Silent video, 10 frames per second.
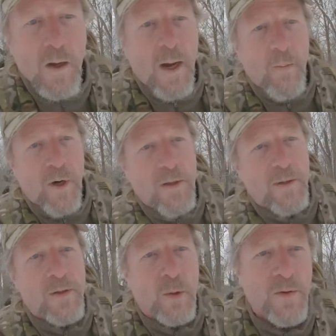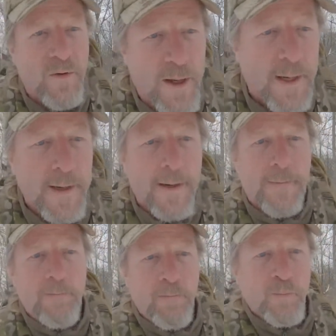I wanted to sort of like
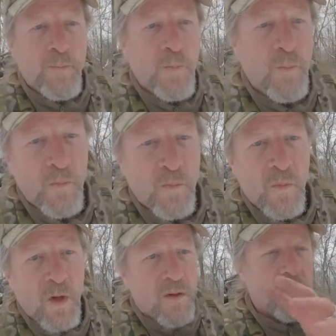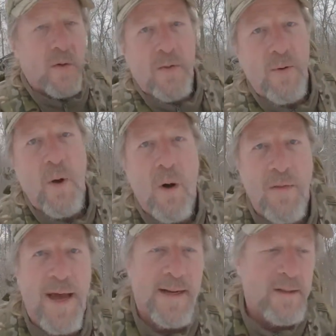um, sort of throw
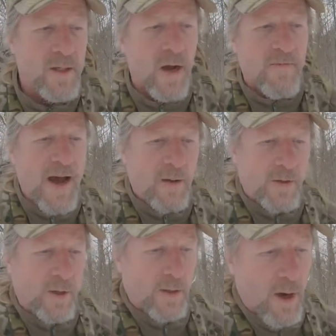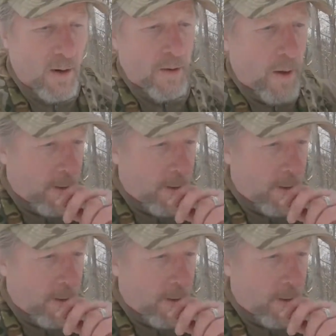all that stuff out to you, all,